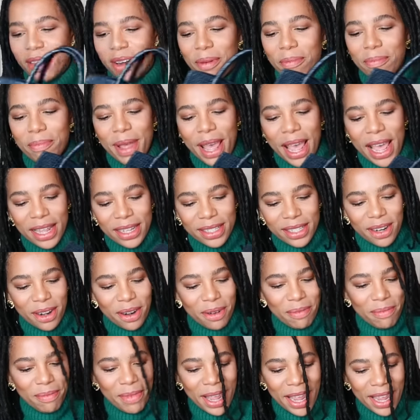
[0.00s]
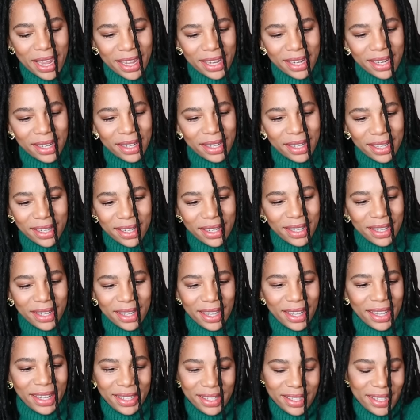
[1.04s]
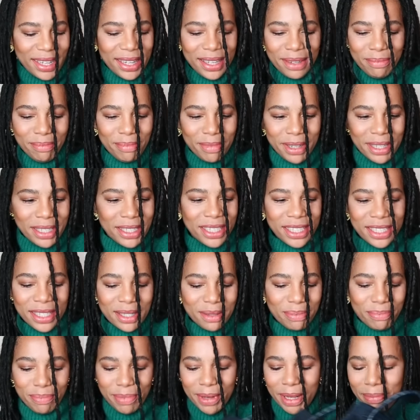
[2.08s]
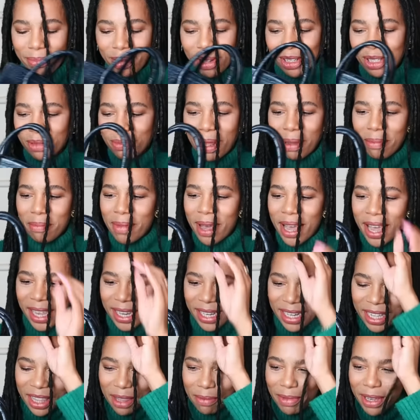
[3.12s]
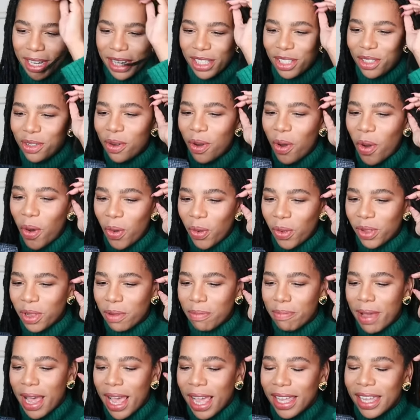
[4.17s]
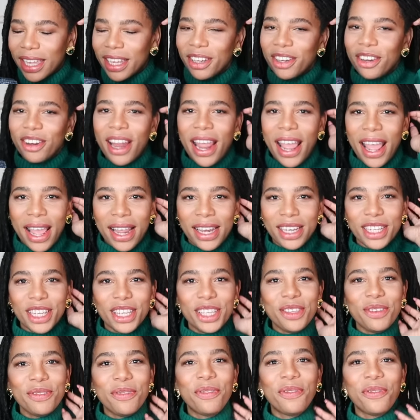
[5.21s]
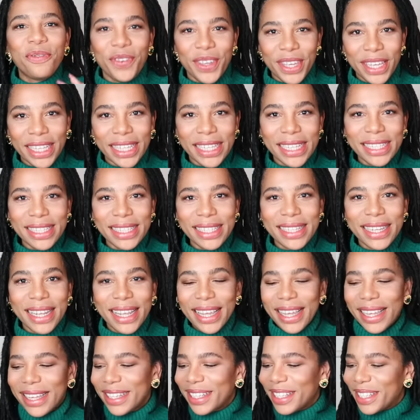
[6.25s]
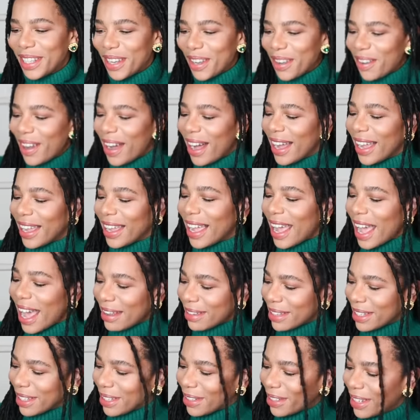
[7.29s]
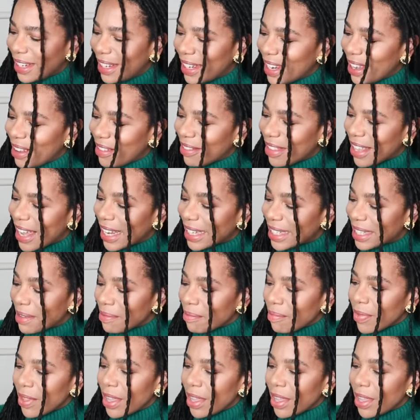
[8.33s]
their bags are made, it, it, it just it blows my mind and the minute you hold the bag in your hand you feel it so i absolutely love that